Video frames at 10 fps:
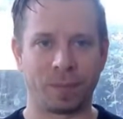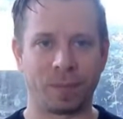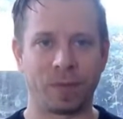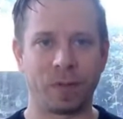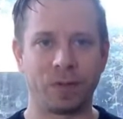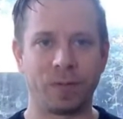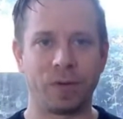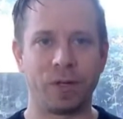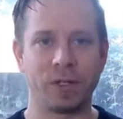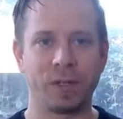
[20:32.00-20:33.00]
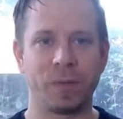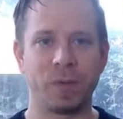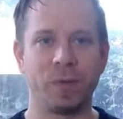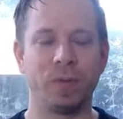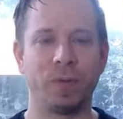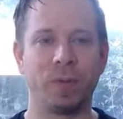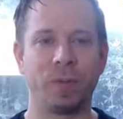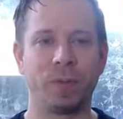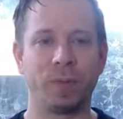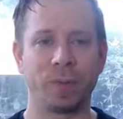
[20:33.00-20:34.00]
So it's a very small movement.
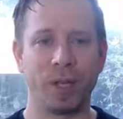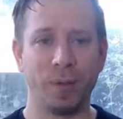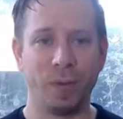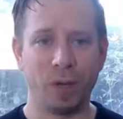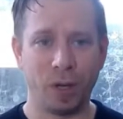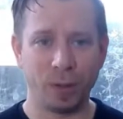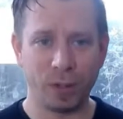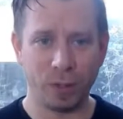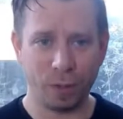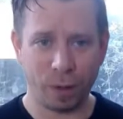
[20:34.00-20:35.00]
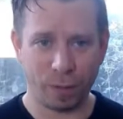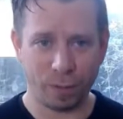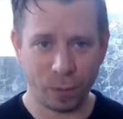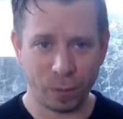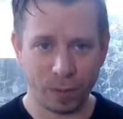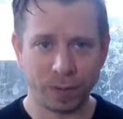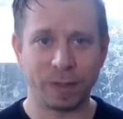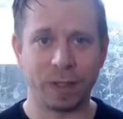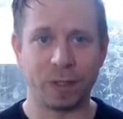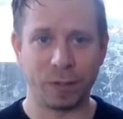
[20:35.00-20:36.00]
If you go too far forwards,
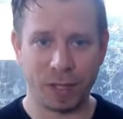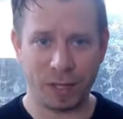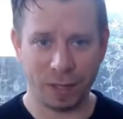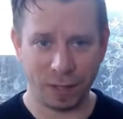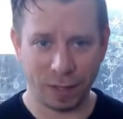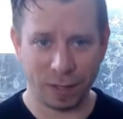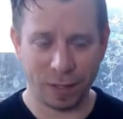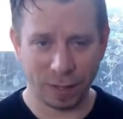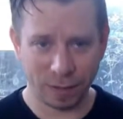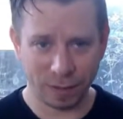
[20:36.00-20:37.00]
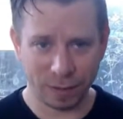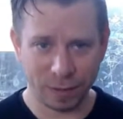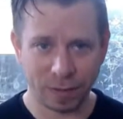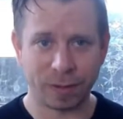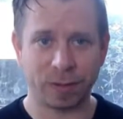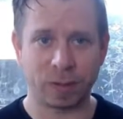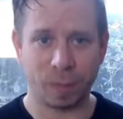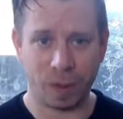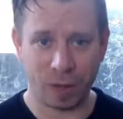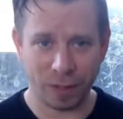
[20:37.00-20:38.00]
then you're taking in the
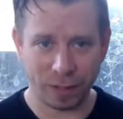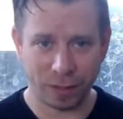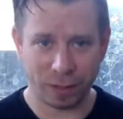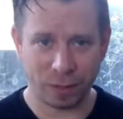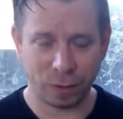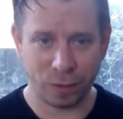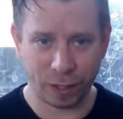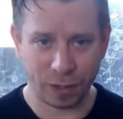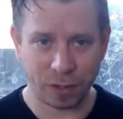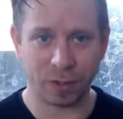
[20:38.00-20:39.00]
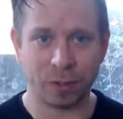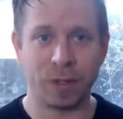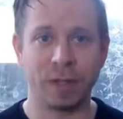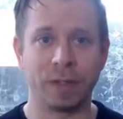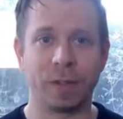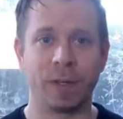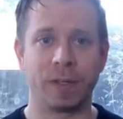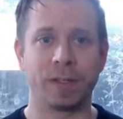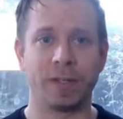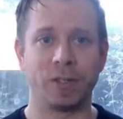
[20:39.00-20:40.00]
spine into flexion or into
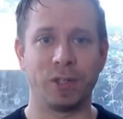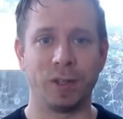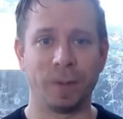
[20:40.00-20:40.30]
extension.